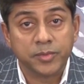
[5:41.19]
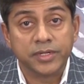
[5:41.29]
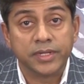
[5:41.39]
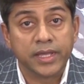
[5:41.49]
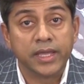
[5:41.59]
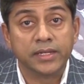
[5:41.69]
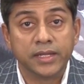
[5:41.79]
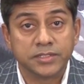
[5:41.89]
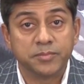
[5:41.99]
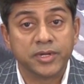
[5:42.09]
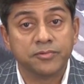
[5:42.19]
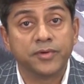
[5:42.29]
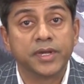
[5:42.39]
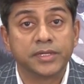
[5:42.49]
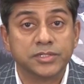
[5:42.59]
But again, as a matter of
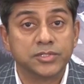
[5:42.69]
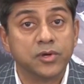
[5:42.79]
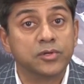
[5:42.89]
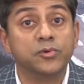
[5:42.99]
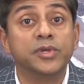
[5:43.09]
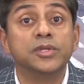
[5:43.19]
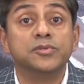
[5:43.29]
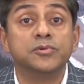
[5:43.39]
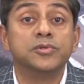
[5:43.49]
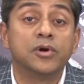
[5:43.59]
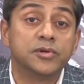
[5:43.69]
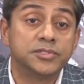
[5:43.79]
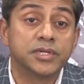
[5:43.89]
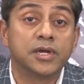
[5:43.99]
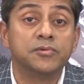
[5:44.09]
fact, it's not going into your
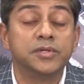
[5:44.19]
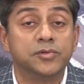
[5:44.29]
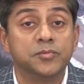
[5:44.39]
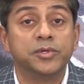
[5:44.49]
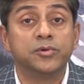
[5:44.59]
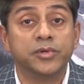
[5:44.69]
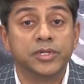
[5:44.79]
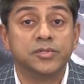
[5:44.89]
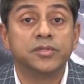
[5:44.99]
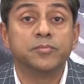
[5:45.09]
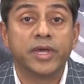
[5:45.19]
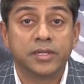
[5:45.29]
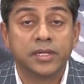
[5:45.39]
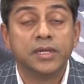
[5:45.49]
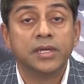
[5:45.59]
daughter's account, it could be going into the
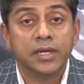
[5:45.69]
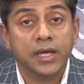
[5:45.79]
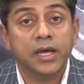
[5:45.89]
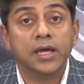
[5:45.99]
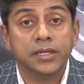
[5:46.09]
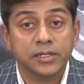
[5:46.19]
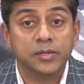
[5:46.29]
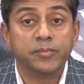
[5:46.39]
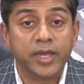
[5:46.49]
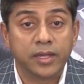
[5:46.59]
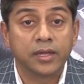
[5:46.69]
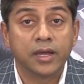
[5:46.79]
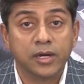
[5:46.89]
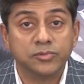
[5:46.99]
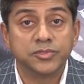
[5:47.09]
bad bank
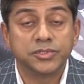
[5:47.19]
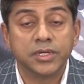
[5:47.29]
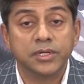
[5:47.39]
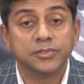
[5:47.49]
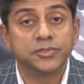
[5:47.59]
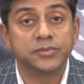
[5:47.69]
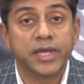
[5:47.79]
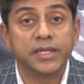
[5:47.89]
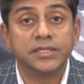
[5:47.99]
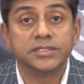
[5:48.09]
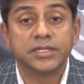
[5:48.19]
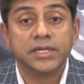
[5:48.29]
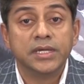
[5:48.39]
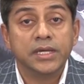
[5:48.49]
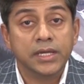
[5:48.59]
accounts. So that is
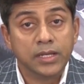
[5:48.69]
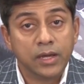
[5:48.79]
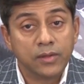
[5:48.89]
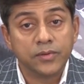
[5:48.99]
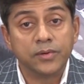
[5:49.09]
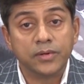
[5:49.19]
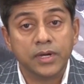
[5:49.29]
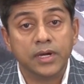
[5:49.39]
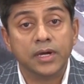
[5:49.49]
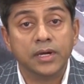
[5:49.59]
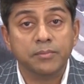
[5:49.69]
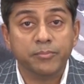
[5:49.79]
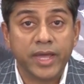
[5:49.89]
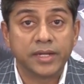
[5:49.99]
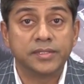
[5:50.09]
another
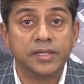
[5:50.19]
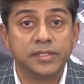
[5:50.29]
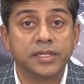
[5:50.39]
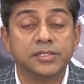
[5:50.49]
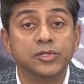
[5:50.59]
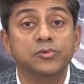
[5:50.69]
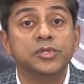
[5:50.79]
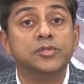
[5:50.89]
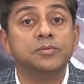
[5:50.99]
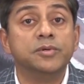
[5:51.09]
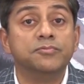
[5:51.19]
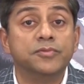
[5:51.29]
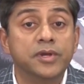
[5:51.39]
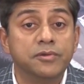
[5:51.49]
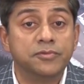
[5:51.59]
bad thing that you need to be
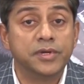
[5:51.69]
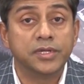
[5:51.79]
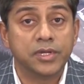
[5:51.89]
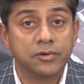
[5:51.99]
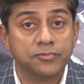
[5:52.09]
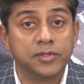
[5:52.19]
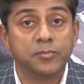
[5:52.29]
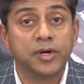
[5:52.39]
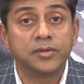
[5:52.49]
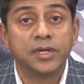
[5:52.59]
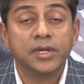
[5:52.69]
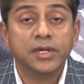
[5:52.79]
very, very careful about.